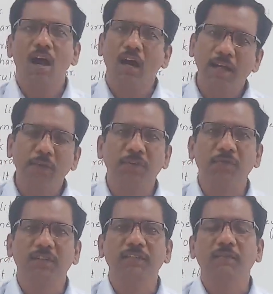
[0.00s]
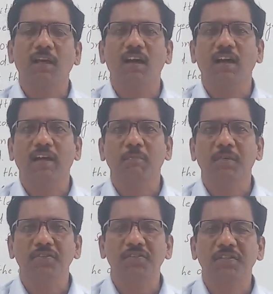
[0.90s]
Hi everyone, I am
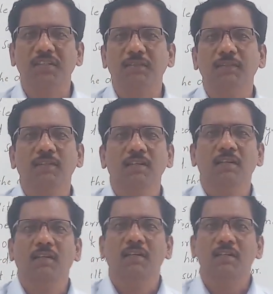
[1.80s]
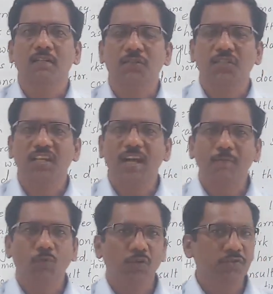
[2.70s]
Badachi. Today I
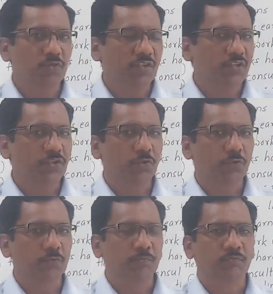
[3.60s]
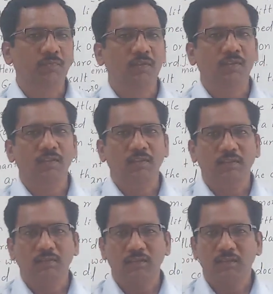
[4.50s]
am going to teach you
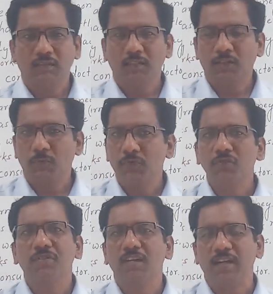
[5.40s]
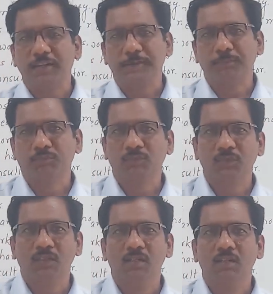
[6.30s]
the question tag.
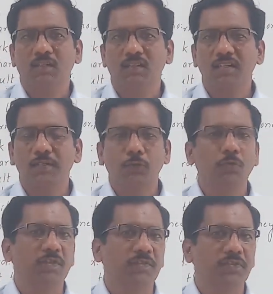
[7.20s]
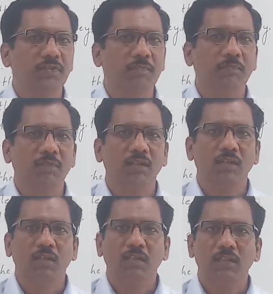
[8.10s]
Dear students,
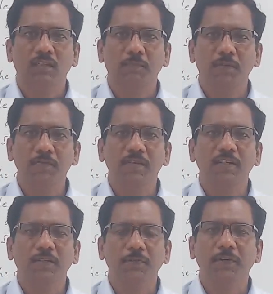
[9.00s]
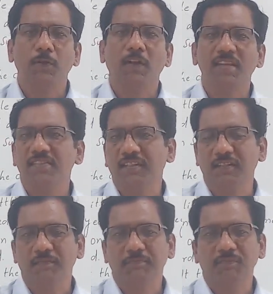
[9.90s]
in the previous video
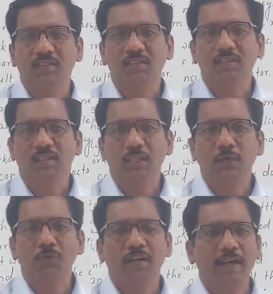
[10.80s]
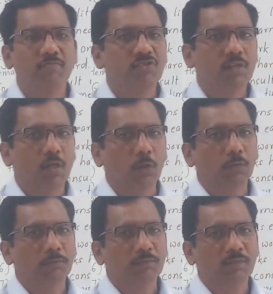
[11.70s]
lesson, you came to
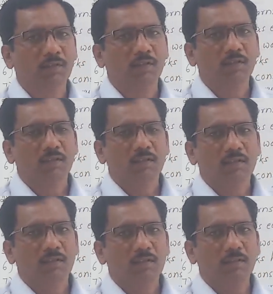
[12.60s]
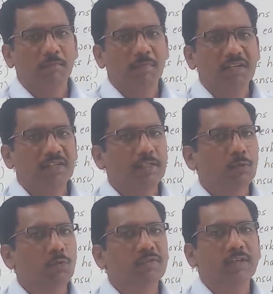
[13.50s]
know some basic
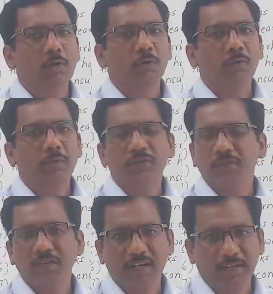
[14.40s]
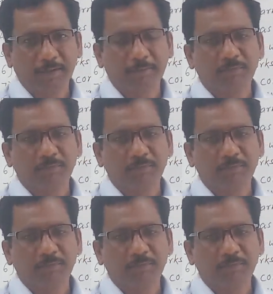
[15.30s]
rules of question tag.